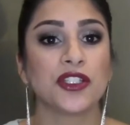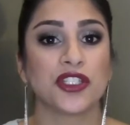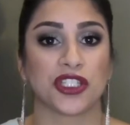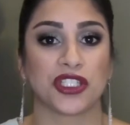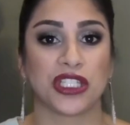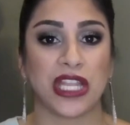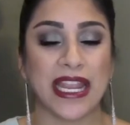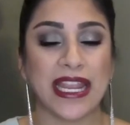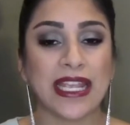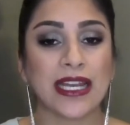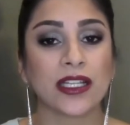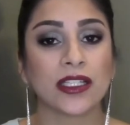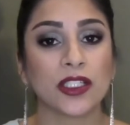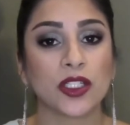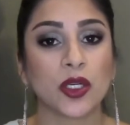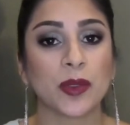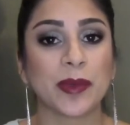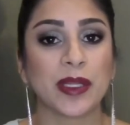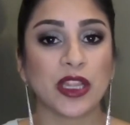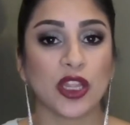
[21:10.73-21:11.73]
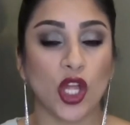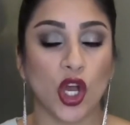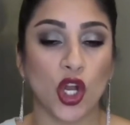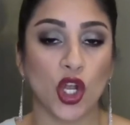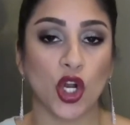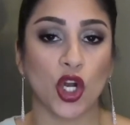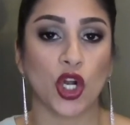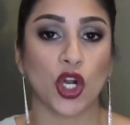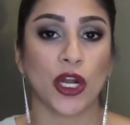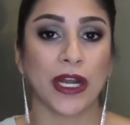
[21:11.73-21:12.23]
just taking a little bit
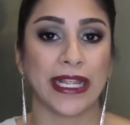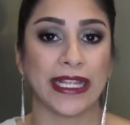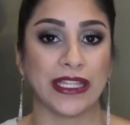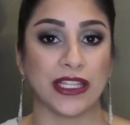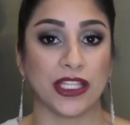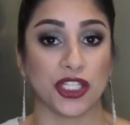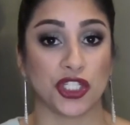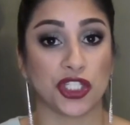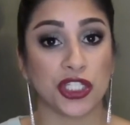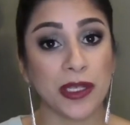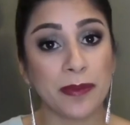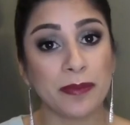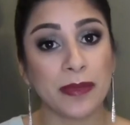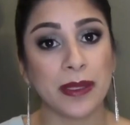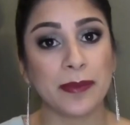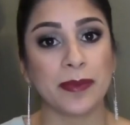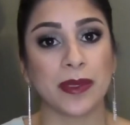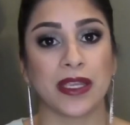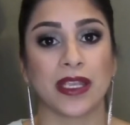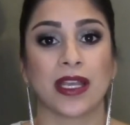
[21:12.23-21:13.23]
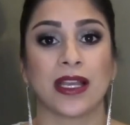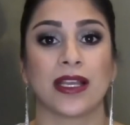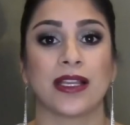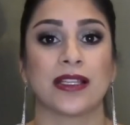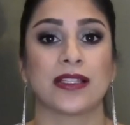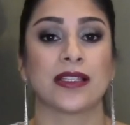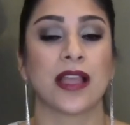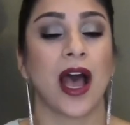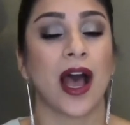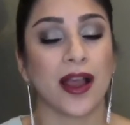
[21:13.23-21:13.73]
longer in the shipment
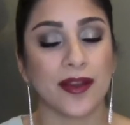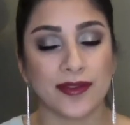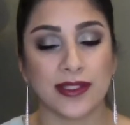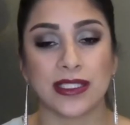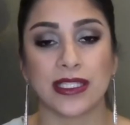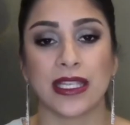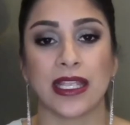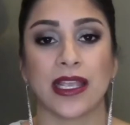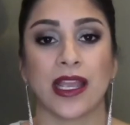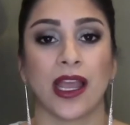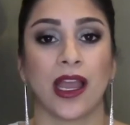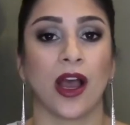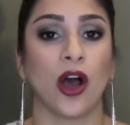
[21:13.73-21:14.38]
because obviously